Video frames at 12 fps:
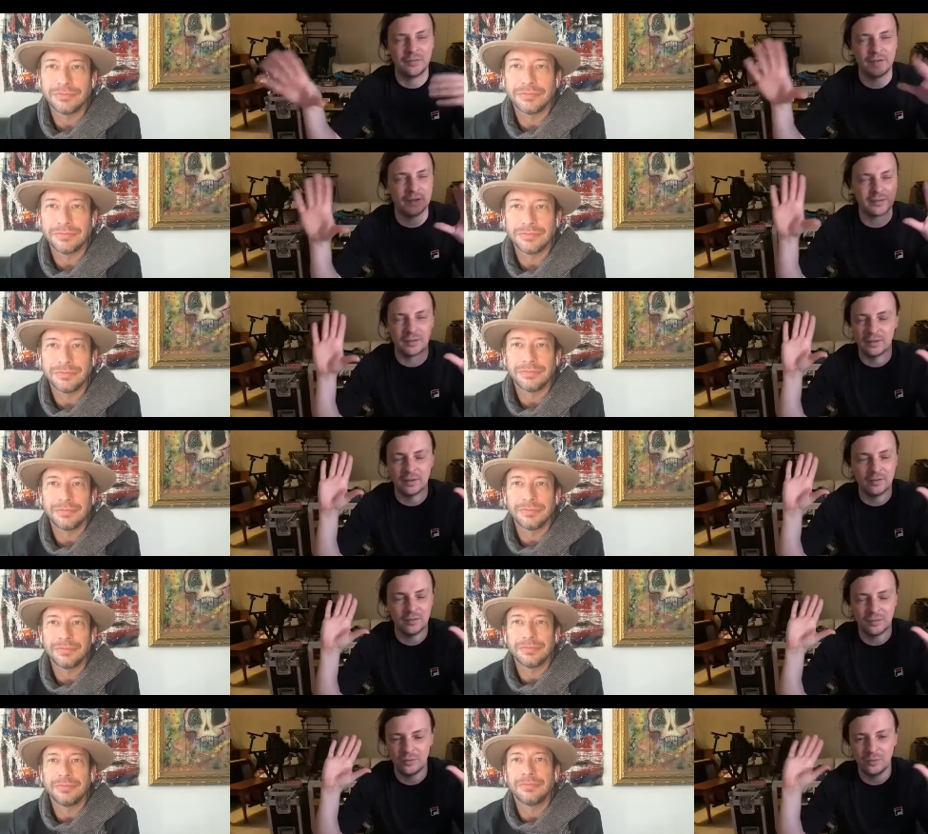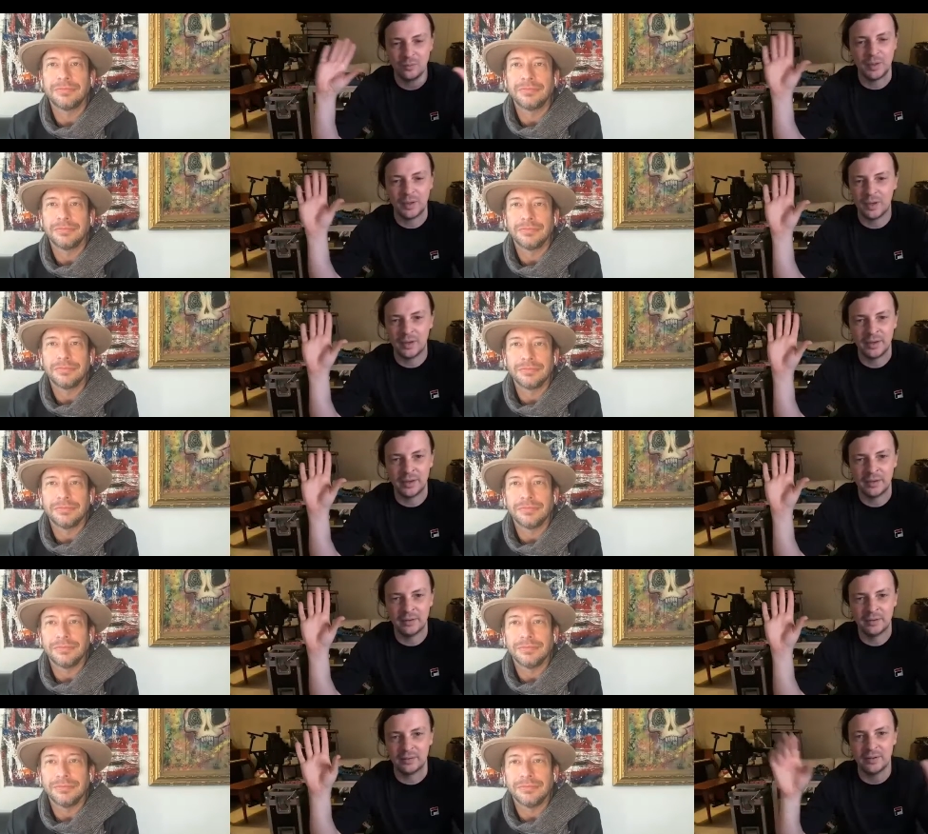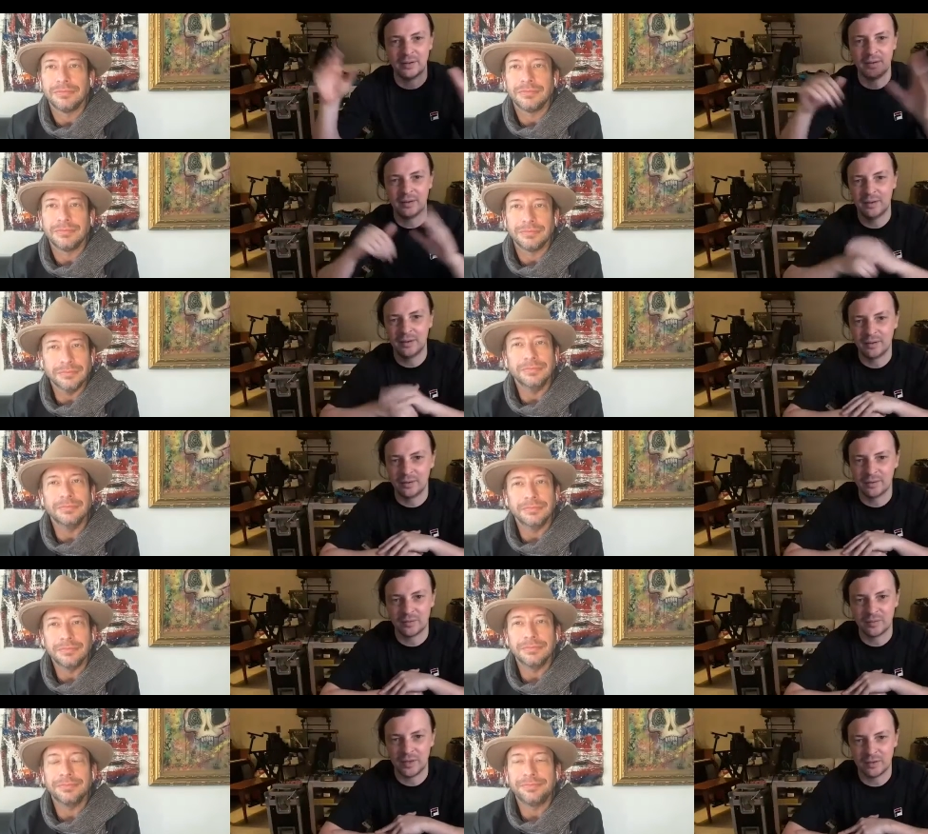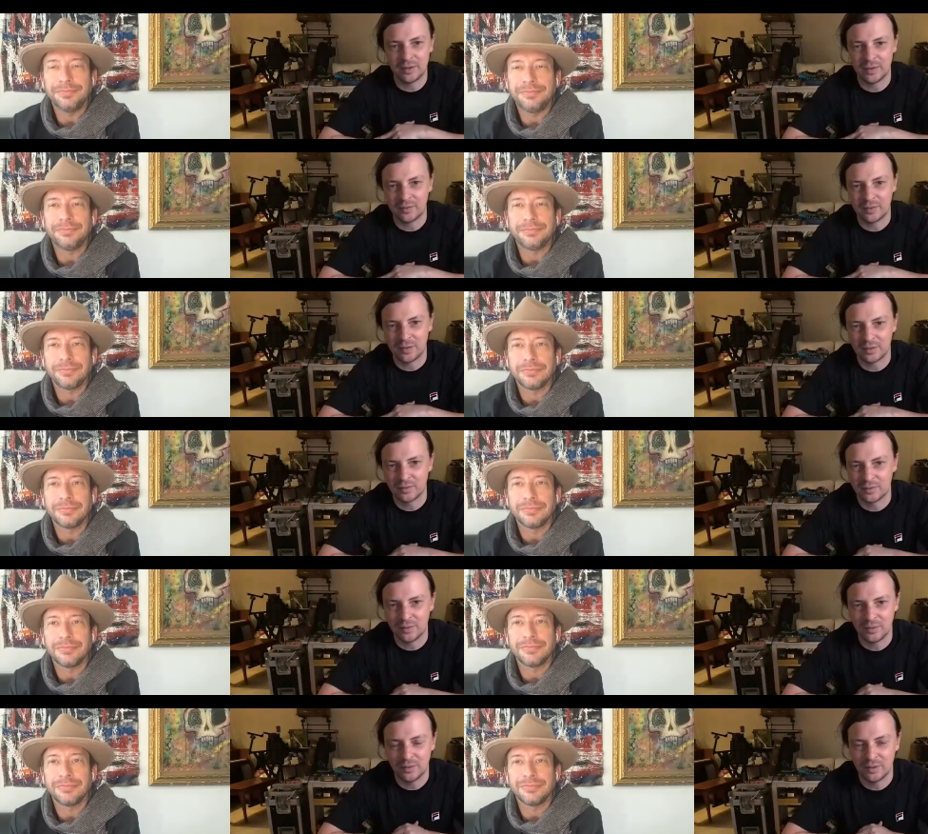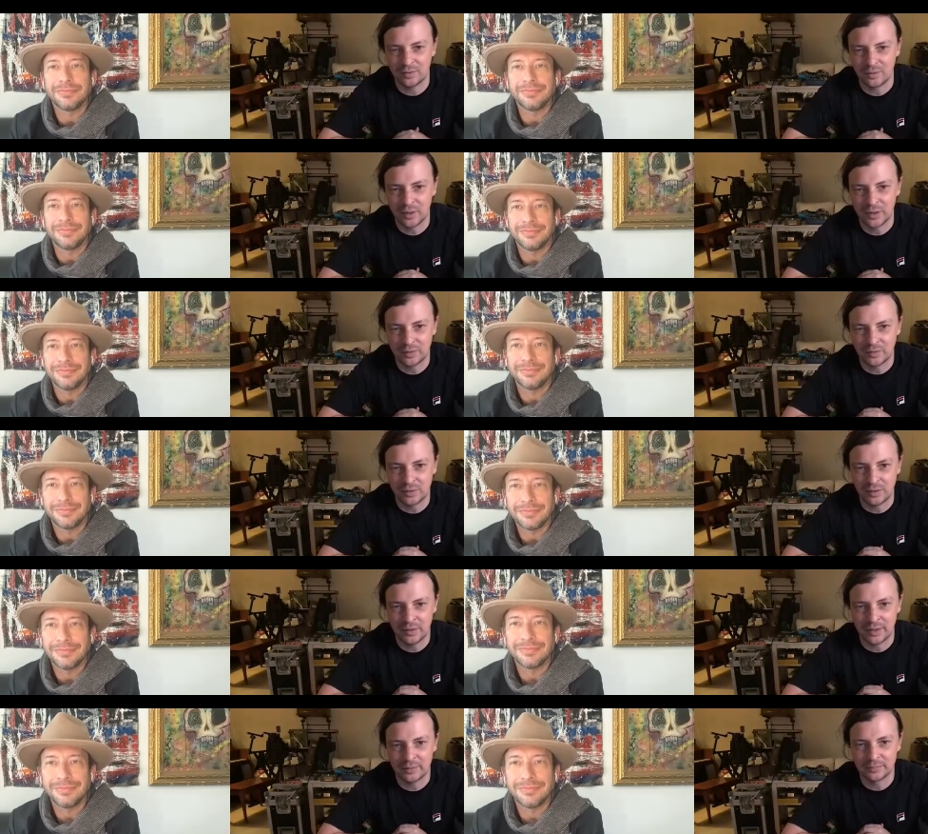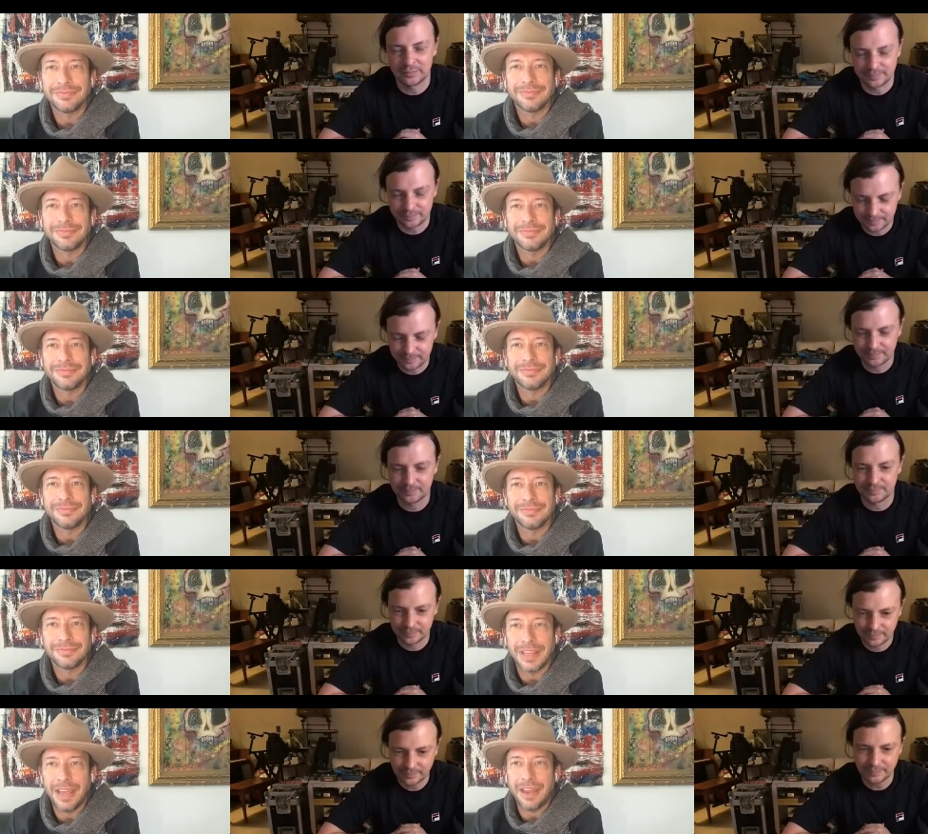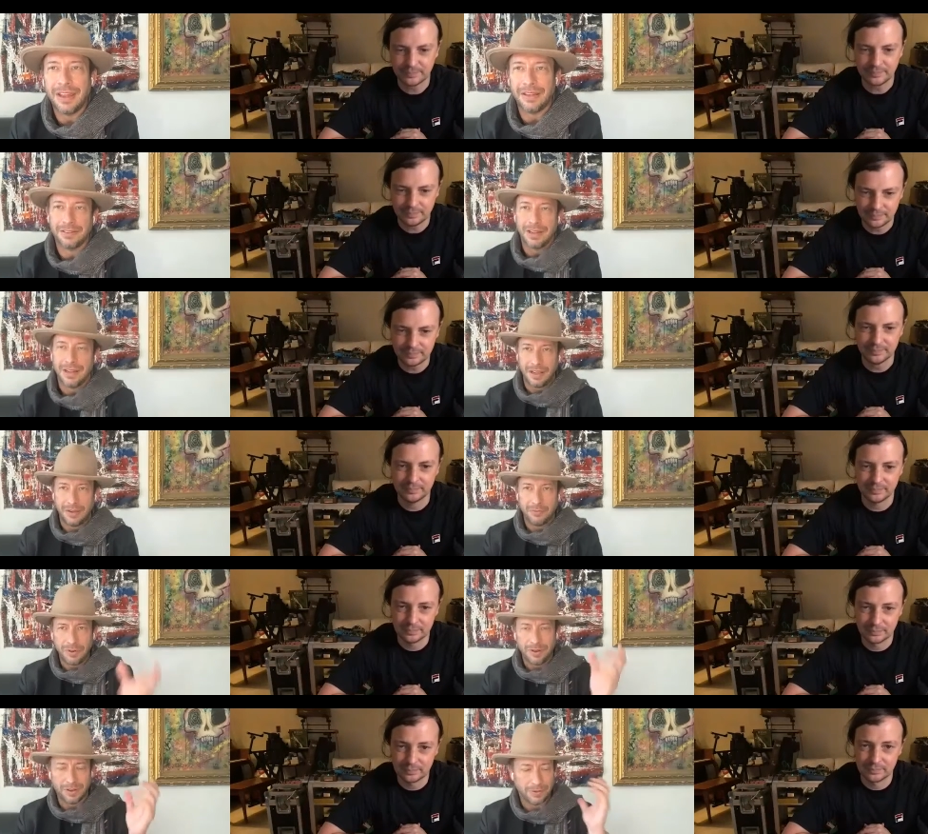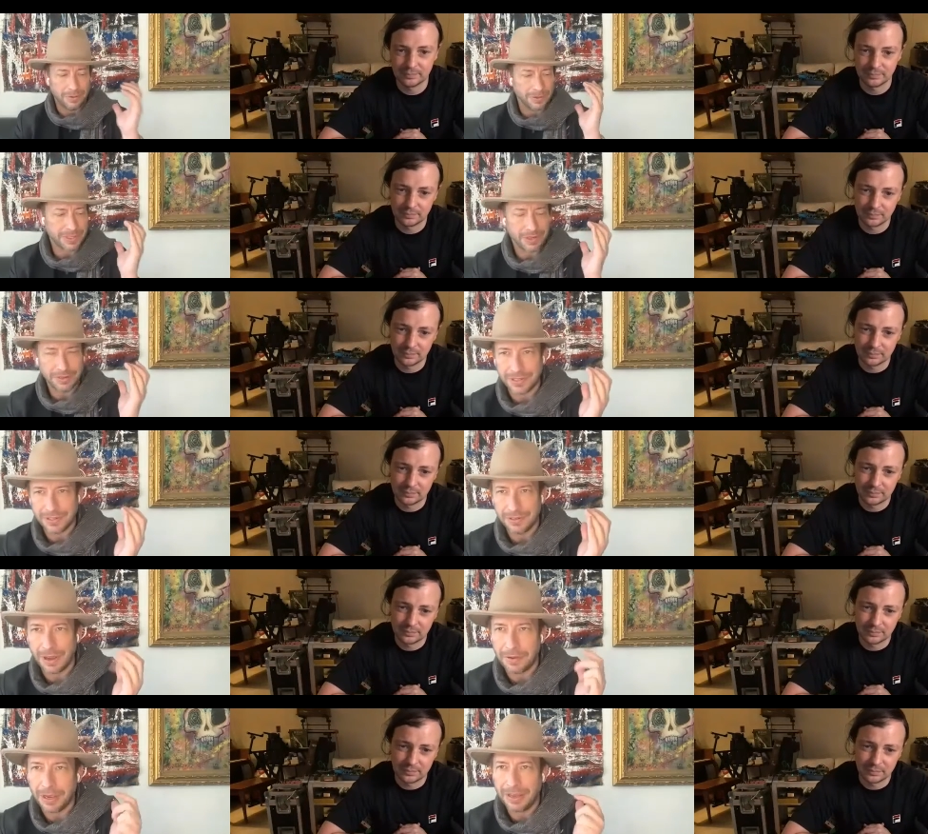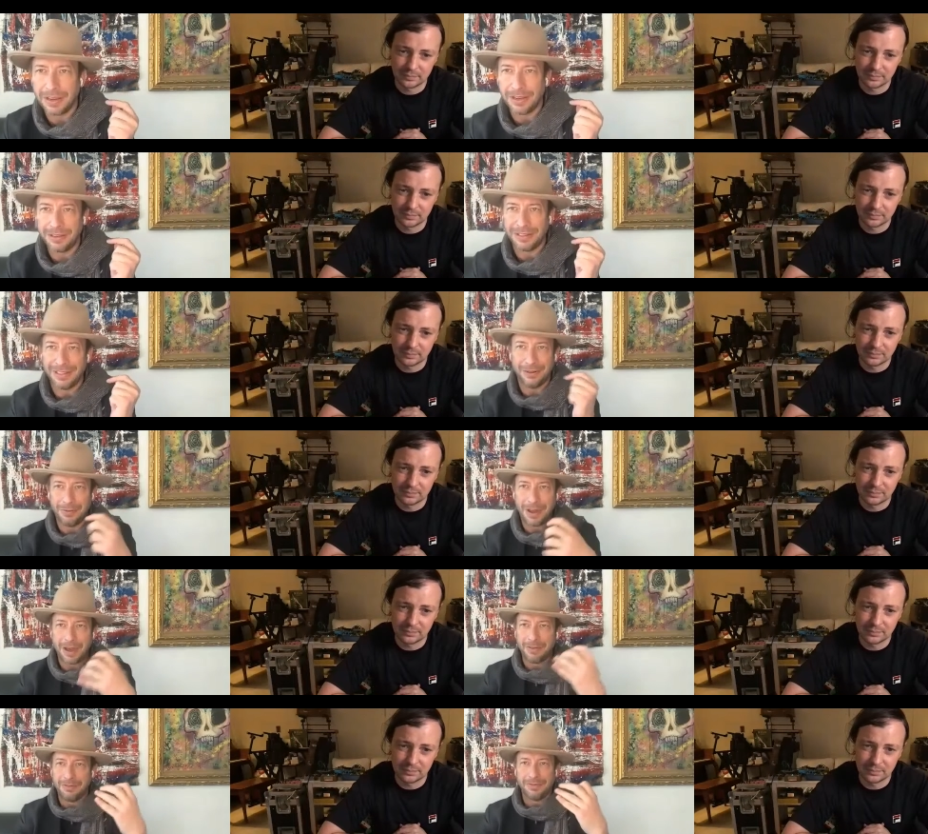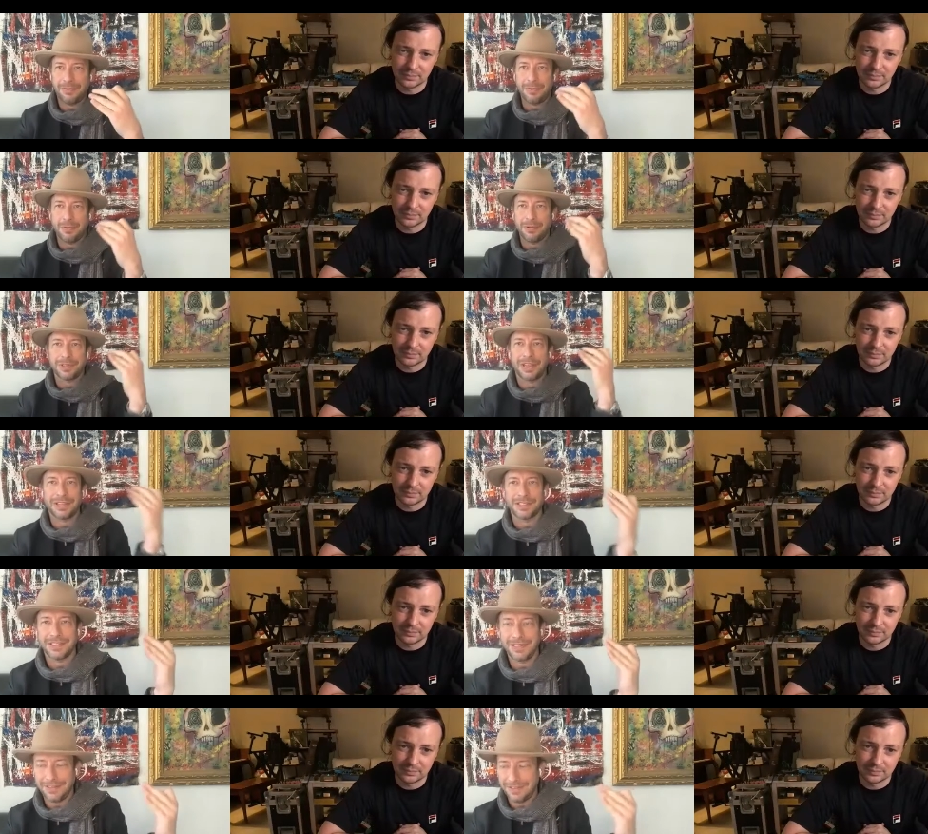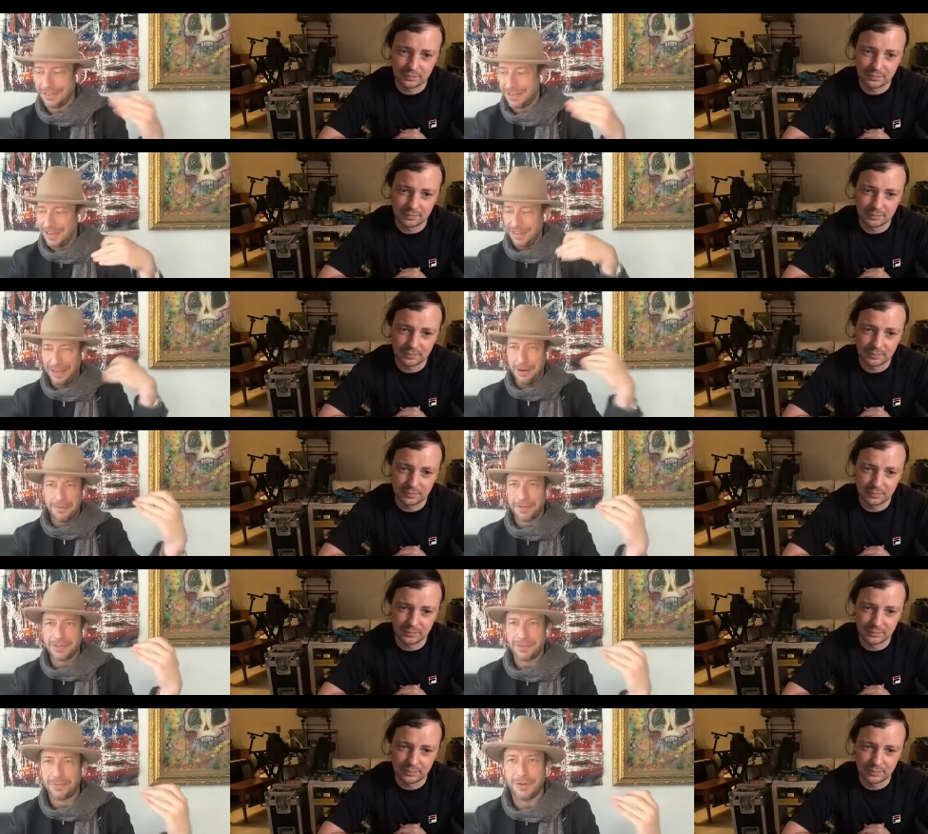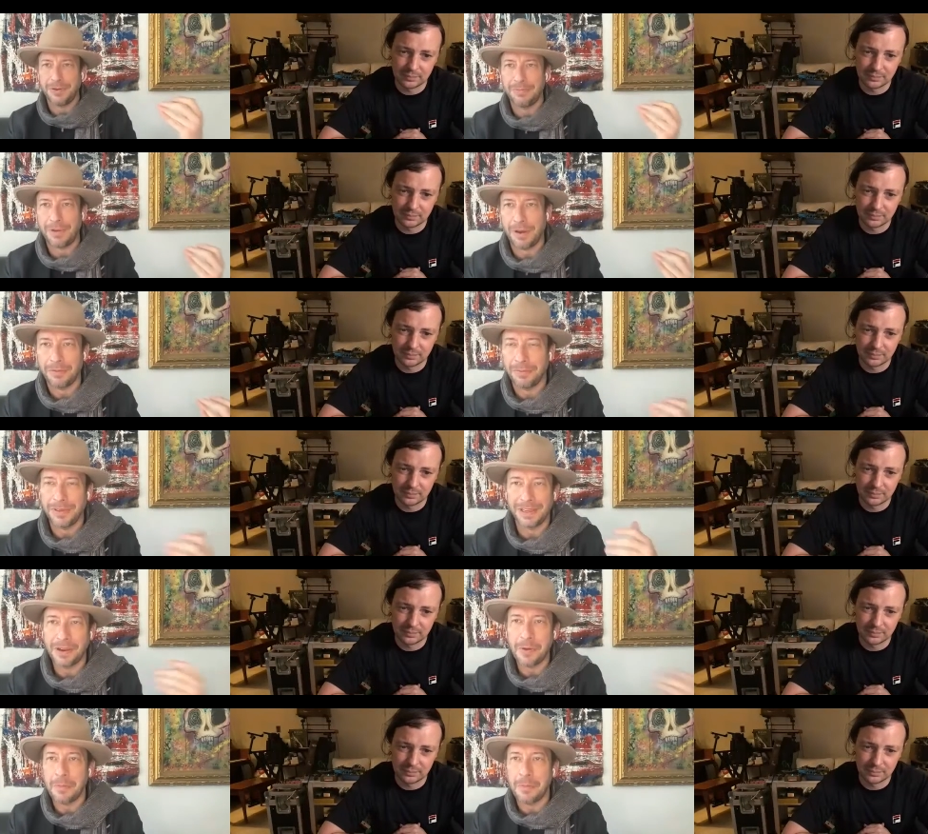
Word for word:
Speaker 1: effects I think is super high end and, uh, and it looks fantastic. So it's great to see that.
Speaker 2: Yeah, and what a cool show too. I mean, eh, you know, now of course, like I said, you you know, this is one you probably could